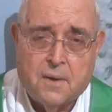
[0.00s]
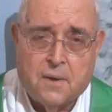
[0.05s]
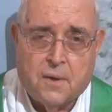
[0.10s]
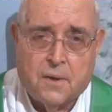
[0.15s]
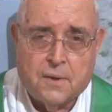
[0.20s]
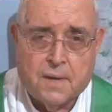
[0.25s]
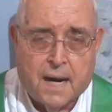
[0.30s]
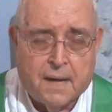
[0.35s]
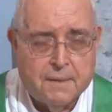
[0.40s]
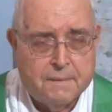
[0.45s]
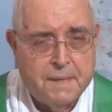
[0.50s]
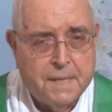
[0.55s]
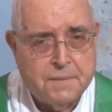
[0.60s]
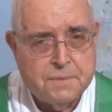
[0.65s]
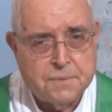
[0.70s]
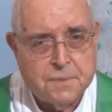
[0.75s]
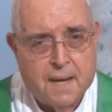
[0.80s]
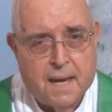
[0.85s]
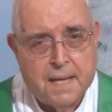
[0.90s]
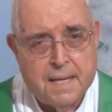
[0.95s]
Or are we
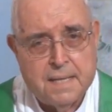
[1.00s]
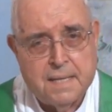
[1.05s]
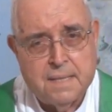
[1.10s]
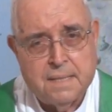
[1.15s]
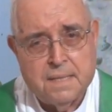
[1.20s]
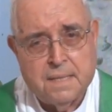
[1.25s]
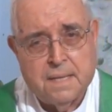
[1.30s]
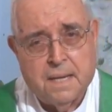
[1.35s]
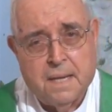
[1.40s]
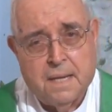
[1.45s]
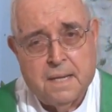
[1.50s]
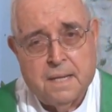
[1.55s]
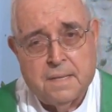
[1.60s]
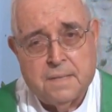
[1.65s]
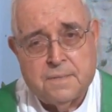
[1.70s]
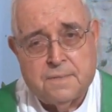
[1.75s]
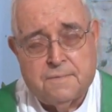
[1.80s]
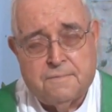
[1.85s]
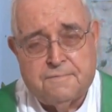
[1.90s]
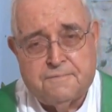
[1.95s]
trying
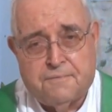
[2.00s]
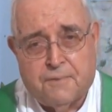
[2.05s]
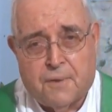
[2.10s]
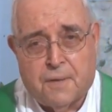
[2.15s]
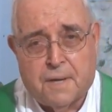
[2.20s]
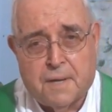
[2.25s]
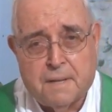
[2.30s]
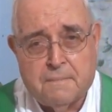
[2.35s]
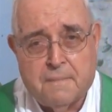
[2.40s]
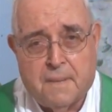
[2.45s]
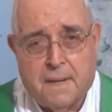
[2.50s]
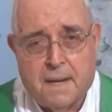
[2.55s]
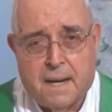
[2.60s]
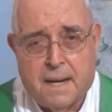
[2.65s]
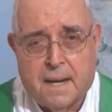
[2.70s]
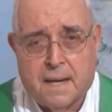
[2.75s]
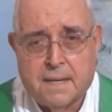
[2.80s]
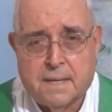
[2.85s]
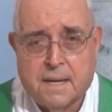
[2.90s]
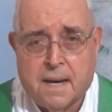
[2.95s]
to form
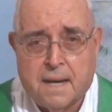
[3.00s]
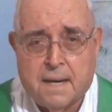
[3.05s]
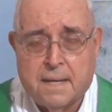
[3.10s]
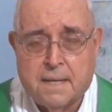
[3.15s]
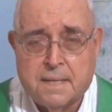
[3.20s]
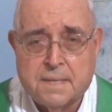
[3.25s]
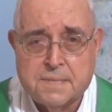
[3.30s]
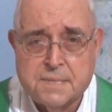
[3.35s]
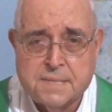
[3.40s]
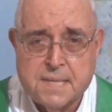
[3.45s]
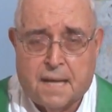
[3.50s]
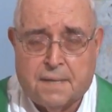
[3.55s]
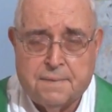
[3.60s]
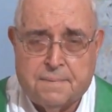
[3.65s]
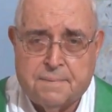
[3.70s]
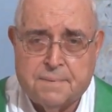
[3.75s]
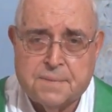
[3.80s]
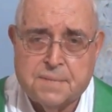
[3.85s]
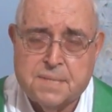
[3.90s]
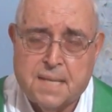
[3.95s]
our
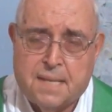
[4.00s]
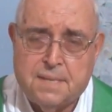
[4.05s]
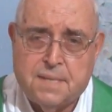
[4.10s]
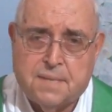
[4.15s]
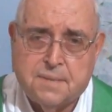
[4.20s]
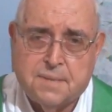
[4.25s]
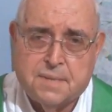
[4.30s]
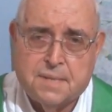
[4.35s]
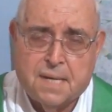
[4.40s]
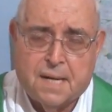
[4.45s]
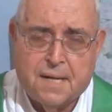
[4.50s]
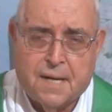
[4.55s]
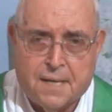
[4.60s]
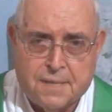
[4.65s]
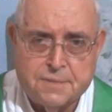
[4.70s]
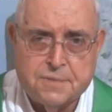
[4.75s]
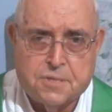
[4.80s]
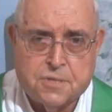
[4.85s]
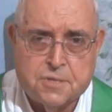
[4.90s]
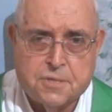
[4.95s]
self-centered
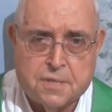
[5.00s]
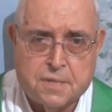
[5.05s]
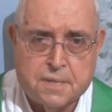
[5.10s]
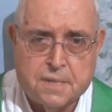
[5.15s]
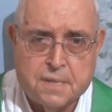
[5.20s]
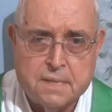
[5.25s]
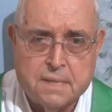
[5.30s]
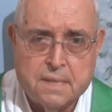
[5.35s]
culture,